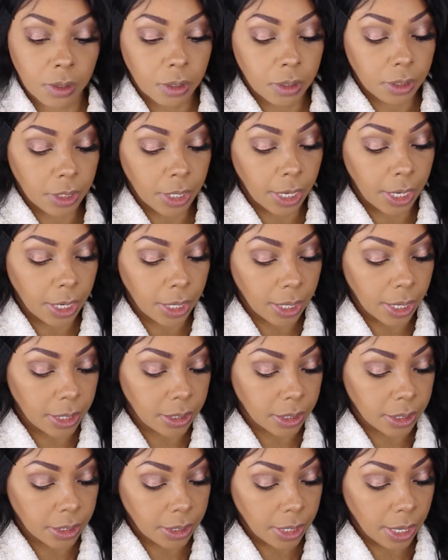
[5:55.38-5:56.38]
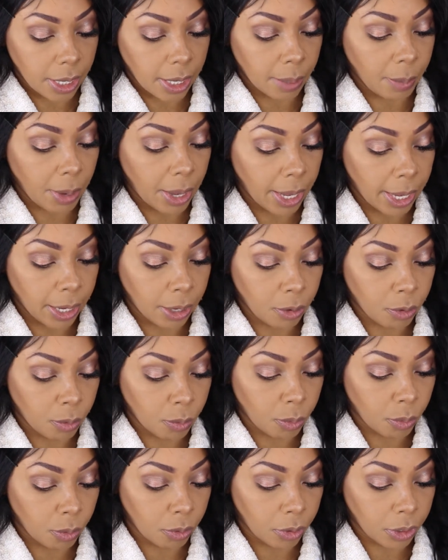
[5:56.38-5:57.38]
Taking that same angle
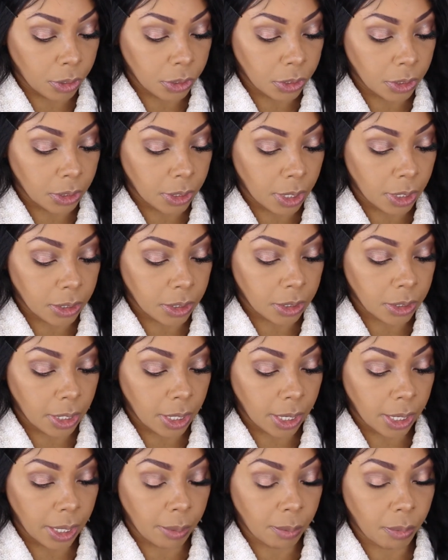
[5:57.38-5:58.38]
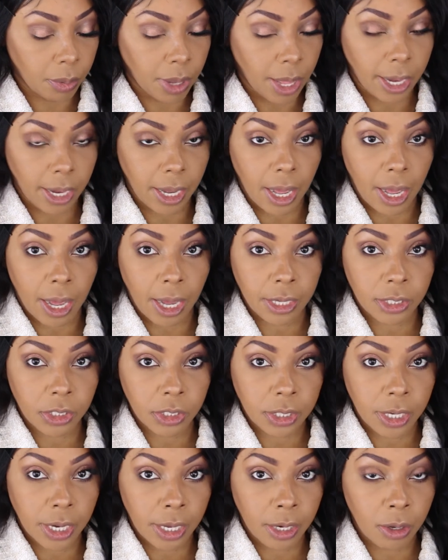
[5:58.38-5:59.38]
brush and that same black
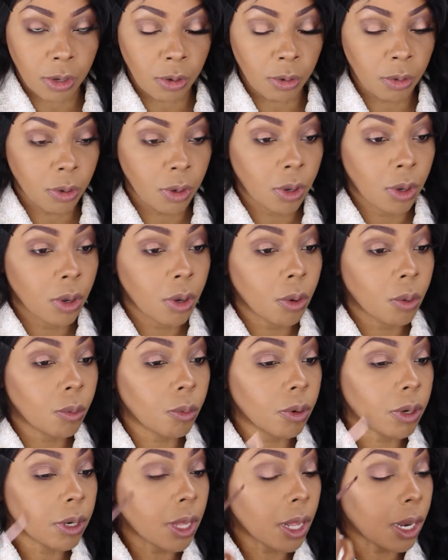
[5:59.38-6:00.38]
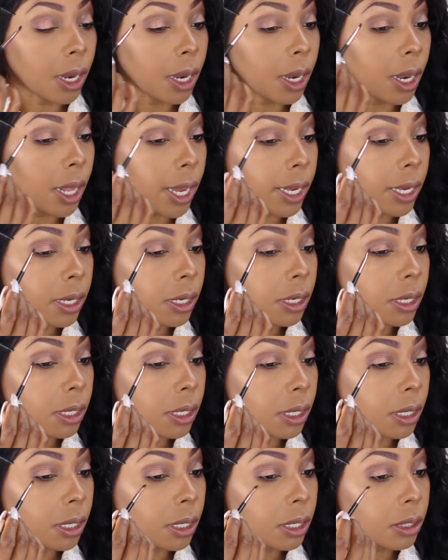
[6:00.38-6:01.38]
eyeshadow, we're going to
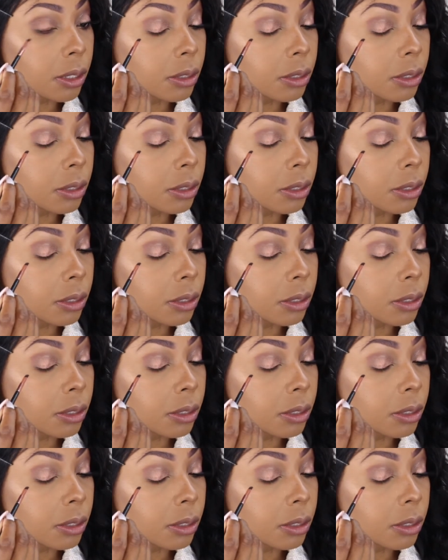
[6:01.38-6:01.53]
lightly